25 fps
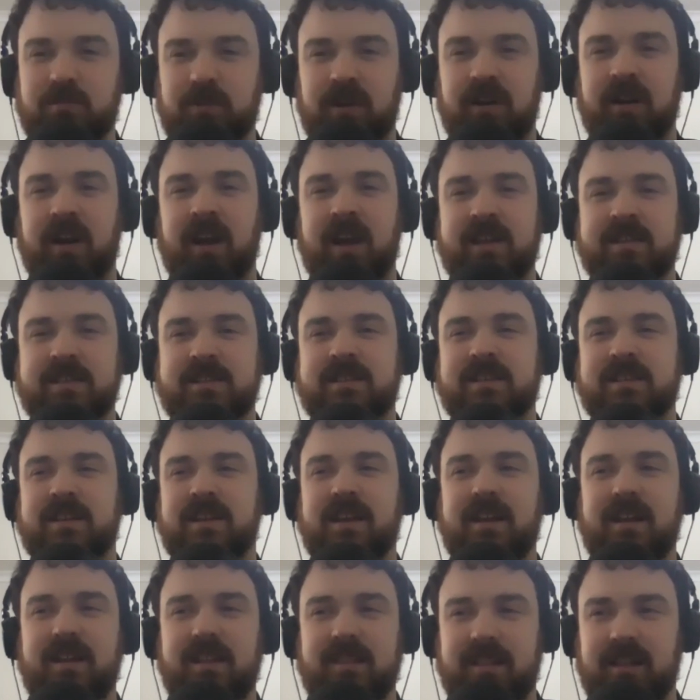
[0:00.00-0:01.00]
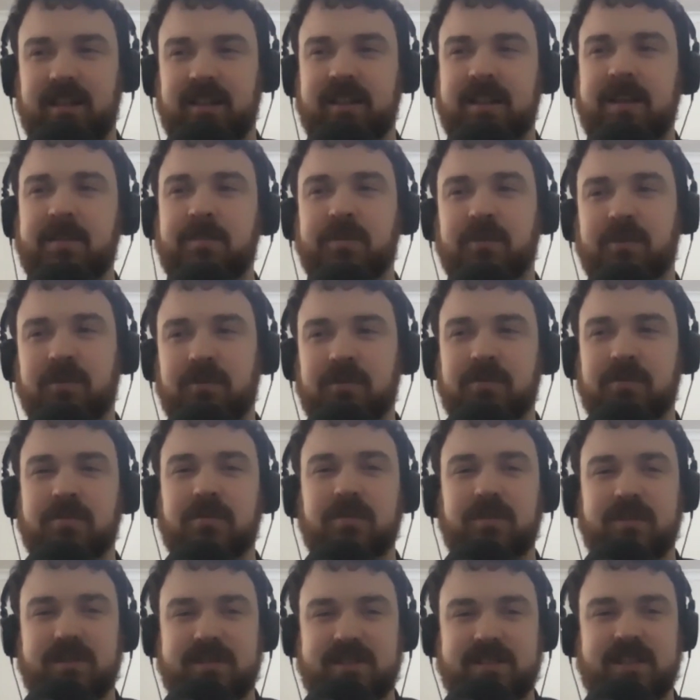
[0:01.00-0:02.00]
whereas the
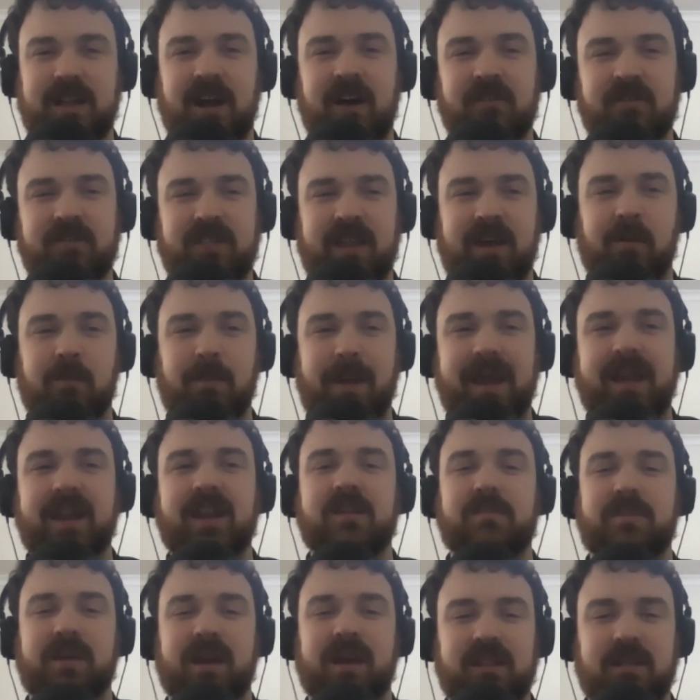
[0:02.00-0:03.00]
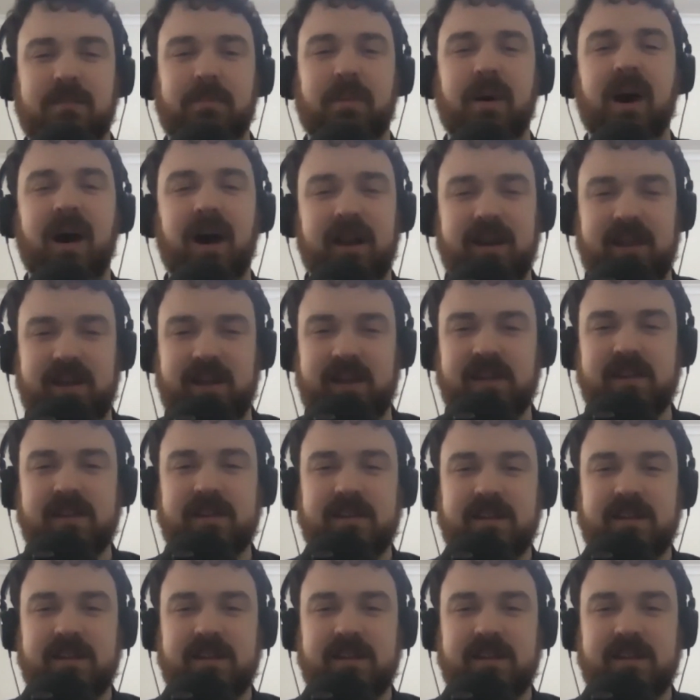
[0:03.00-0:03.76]
Liberal stuff, they'll make it about the party.